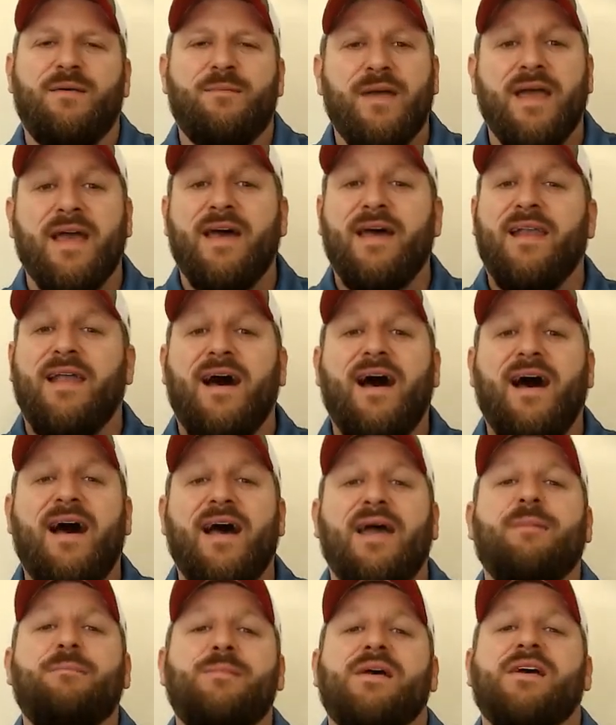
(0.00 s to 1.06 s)
man,
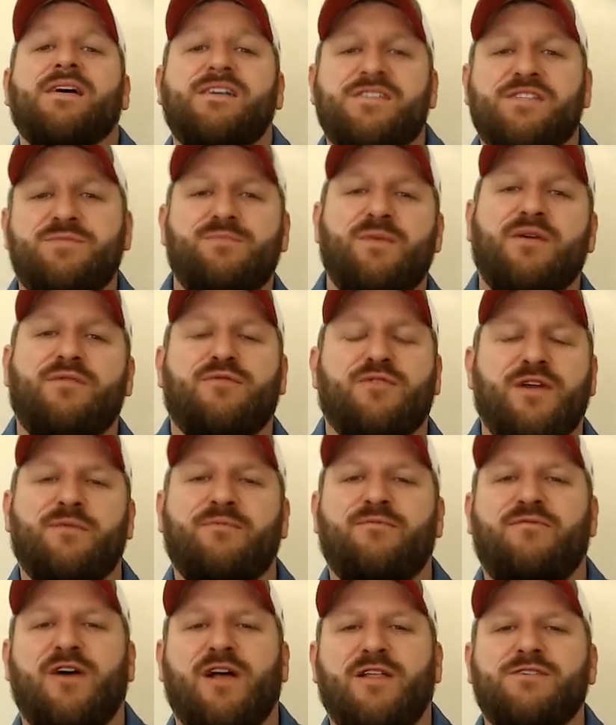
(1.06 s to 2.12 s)
I miss my Freedom
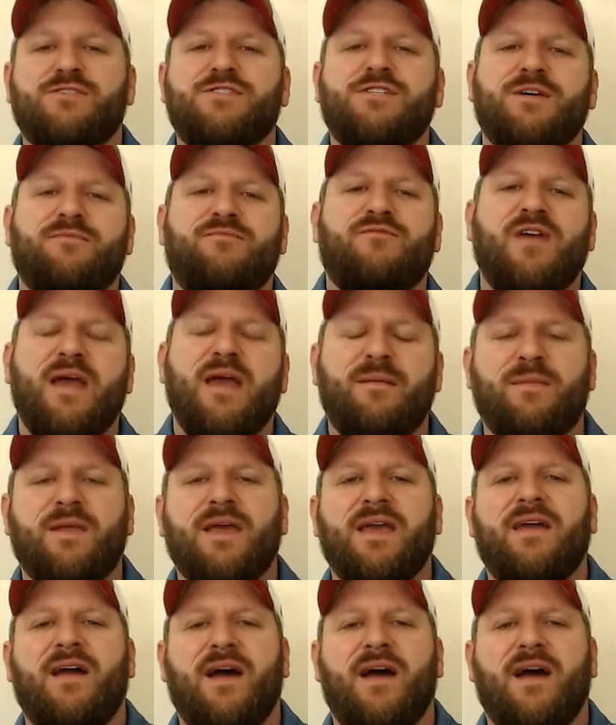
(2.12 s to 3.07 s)
Fellowship family.